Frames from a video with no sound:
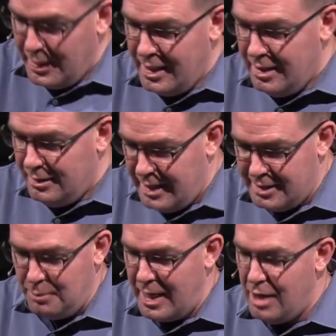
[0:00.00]
being
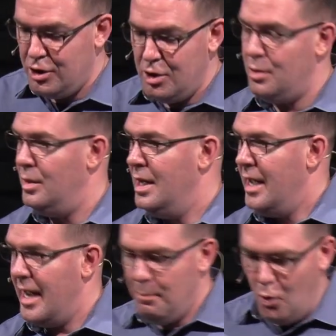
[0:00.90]
less about you
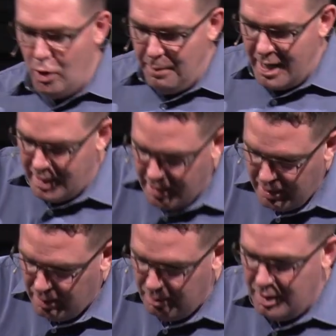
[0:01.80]
and more about
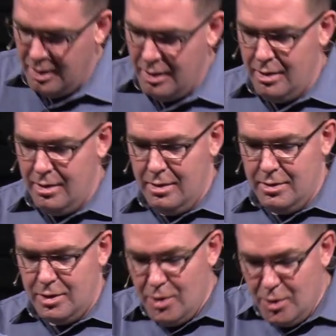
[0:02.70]
Him,
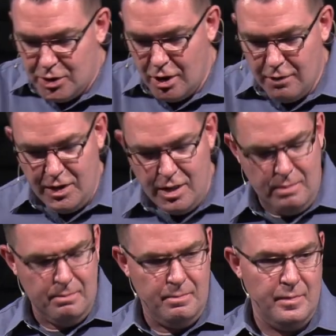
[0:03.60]
so you serve
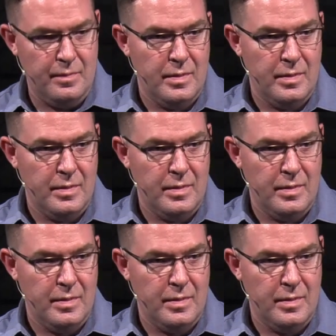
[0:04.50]
them.